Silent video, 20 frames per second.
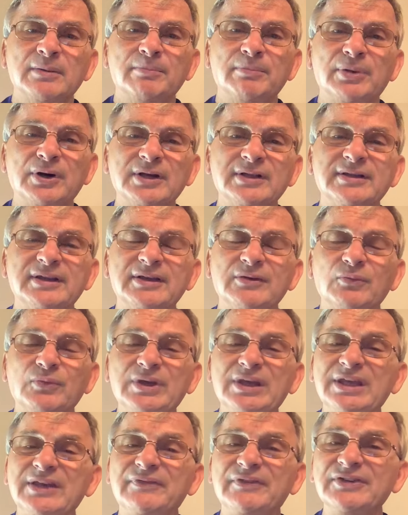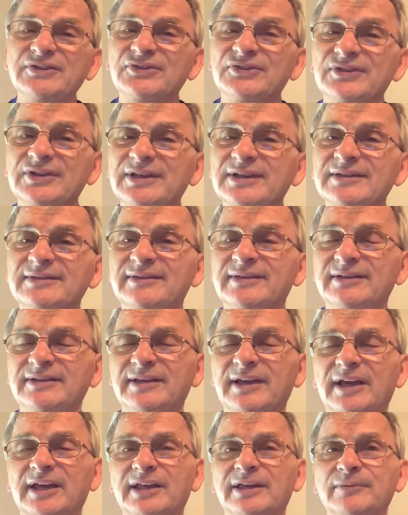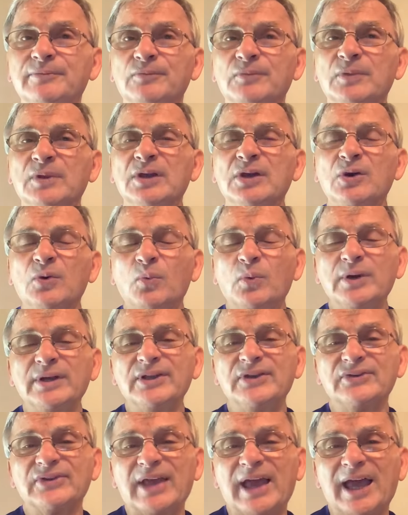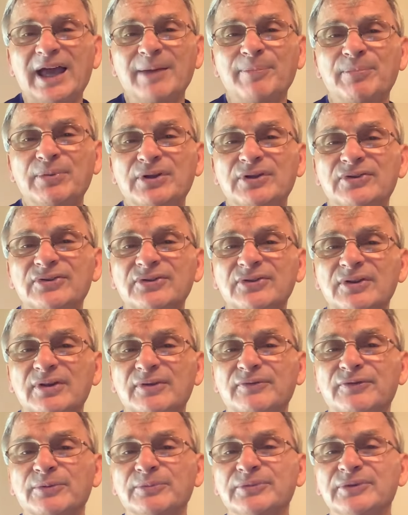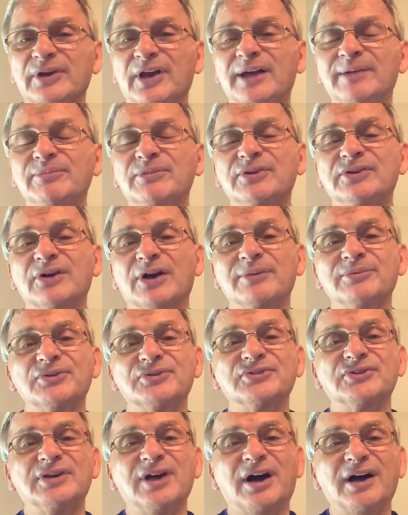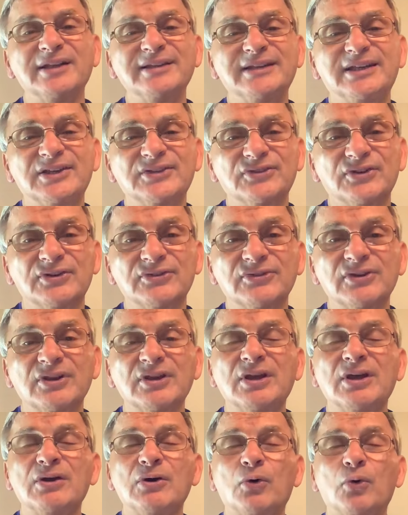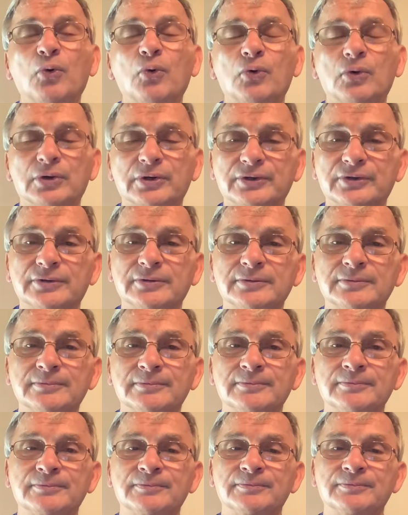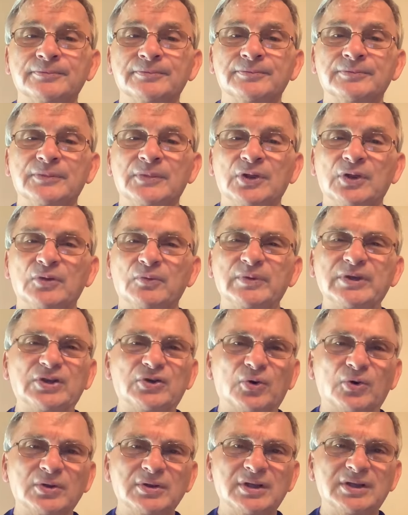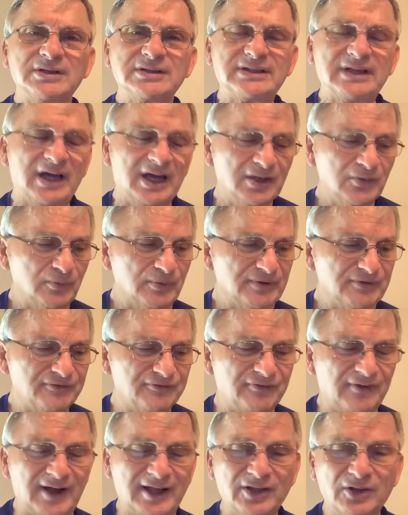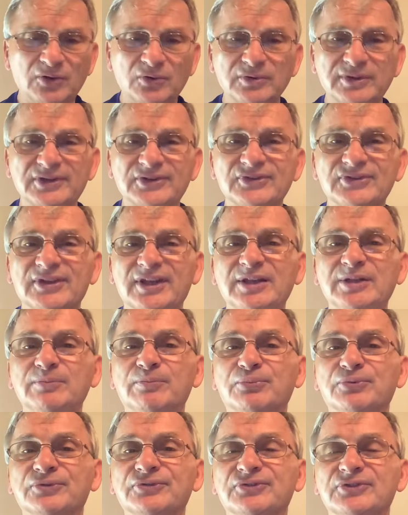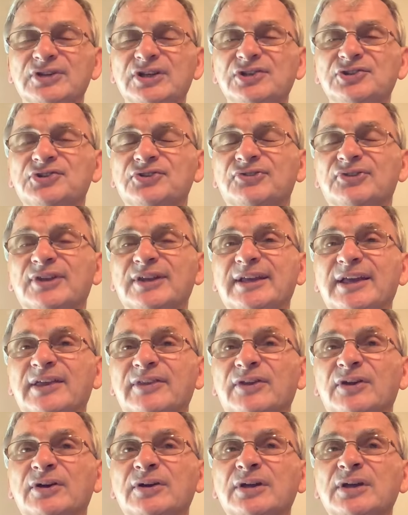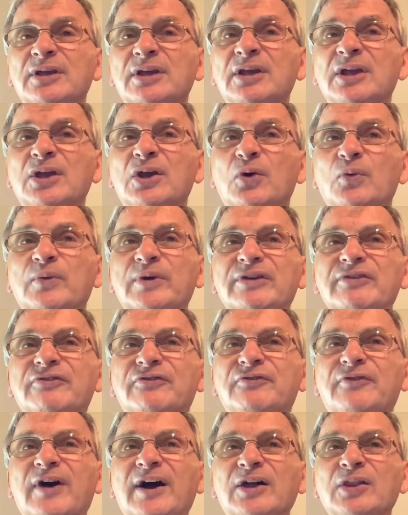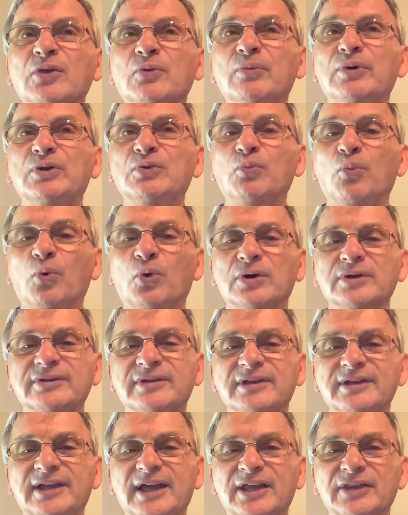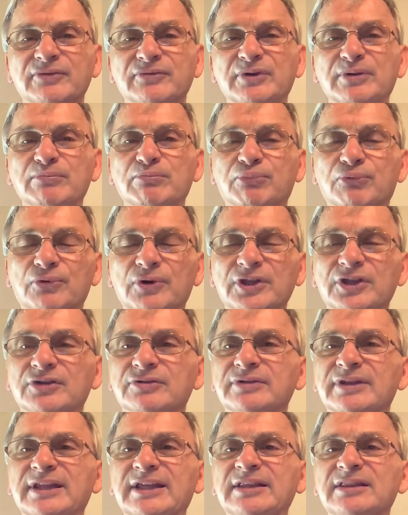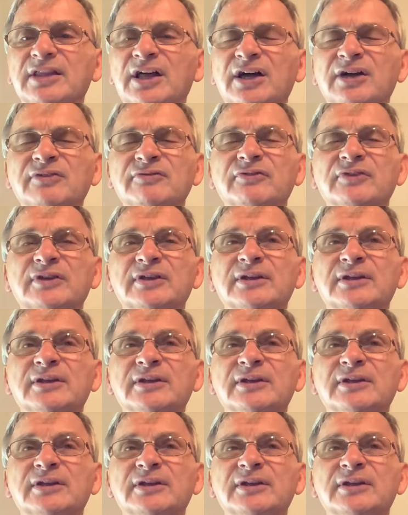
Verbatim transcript: but we even see it today. What has happens from time to time is God gives us order. We call on God, we follow the same procedures together, we follow and walk together in brotherly love,